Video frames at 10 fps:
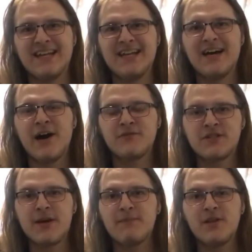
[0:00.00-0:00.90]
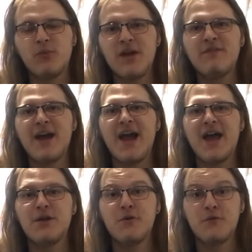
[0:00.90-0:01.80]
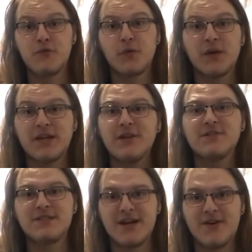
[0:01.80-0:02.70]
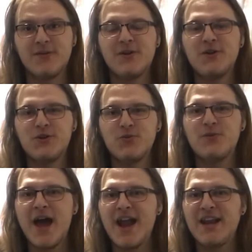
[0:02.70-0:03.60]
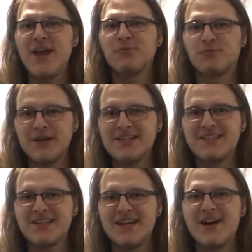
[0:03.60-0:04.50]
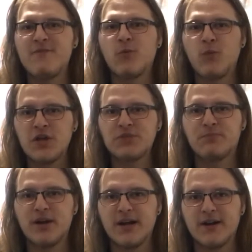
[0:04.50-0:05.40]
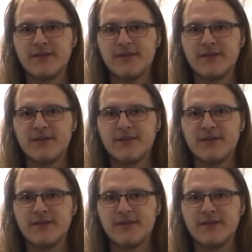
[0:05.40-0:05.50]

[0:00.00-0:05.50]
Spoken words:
of something that we have had for years now. You added a reskin of a Wishbringer.